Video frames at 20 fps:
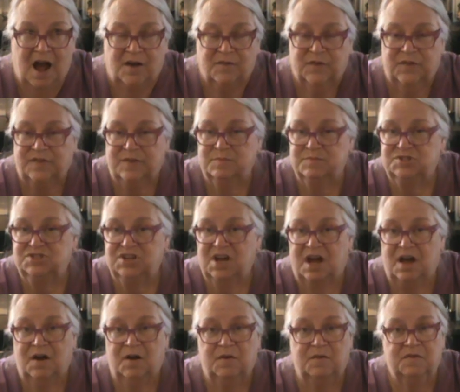for some
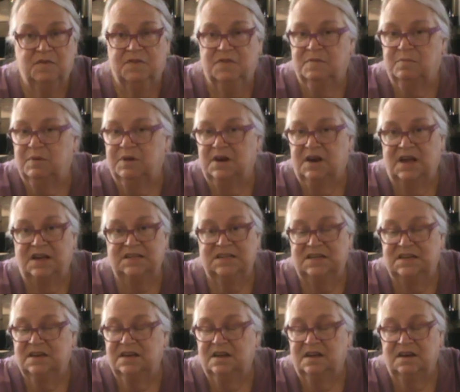shelves, but I
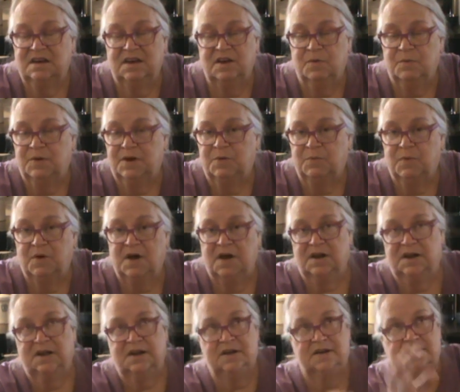didn't get near what I wanted.